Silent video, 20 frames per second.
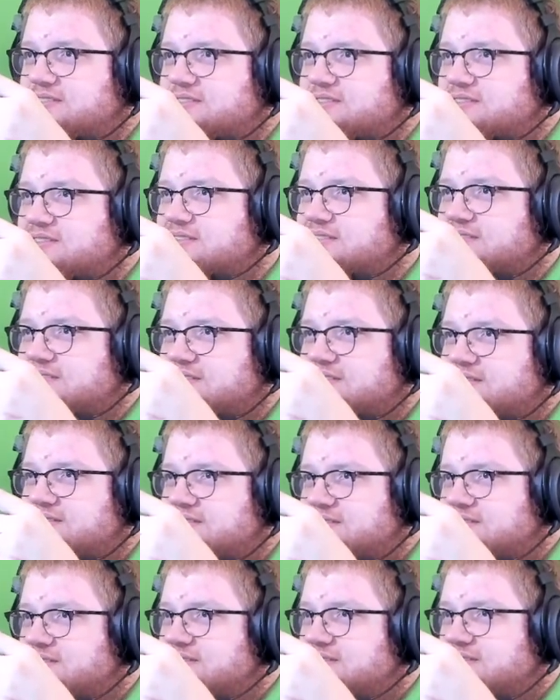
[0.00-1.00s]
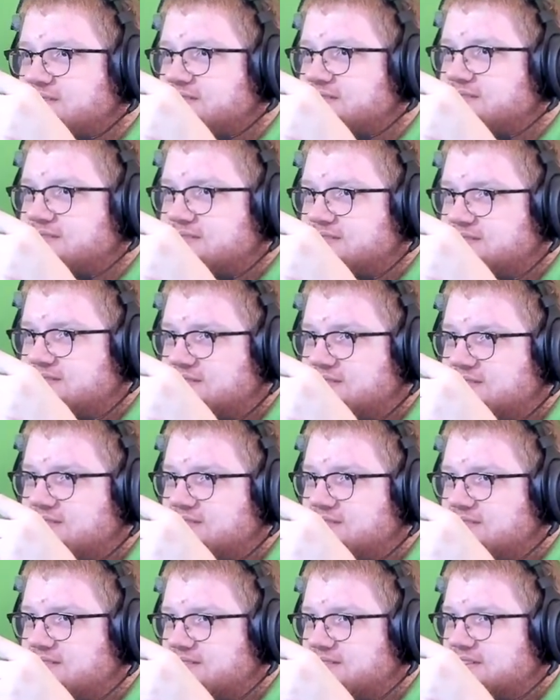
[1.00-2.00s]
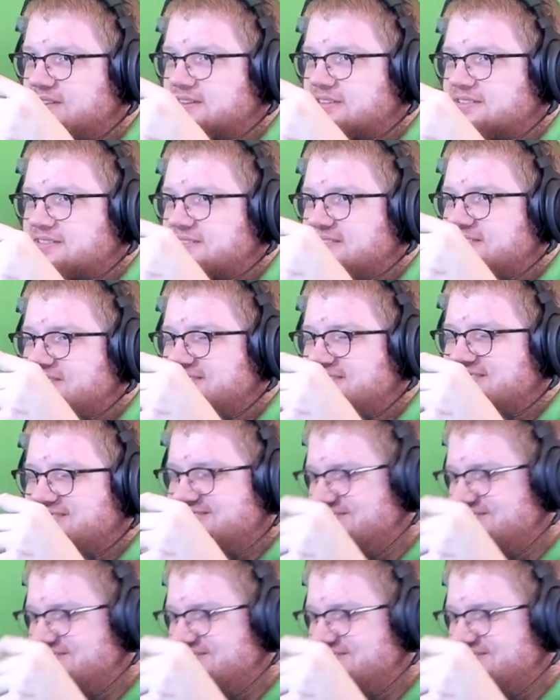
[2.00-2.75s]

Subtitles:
[no speech]